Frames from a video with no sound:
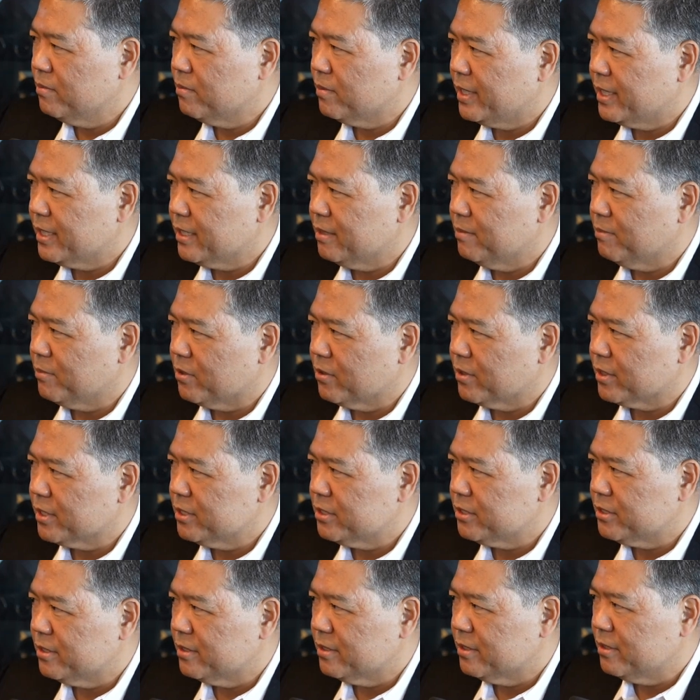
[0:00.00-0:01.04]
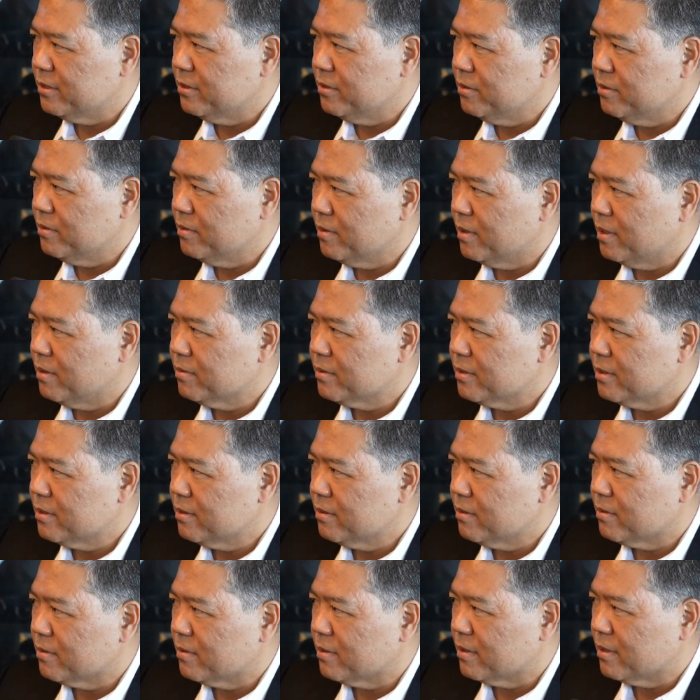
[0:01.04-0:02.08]
writing the mortgage to the new
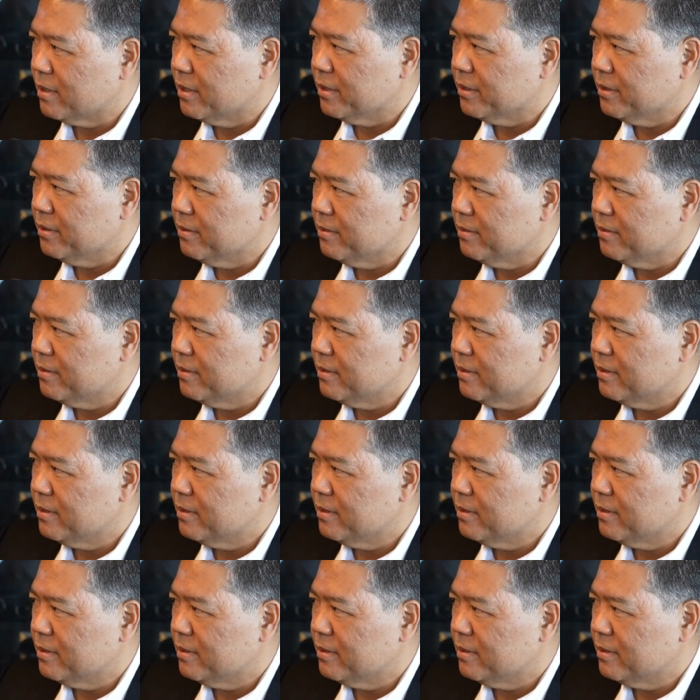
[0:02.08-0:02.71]
owner or are you?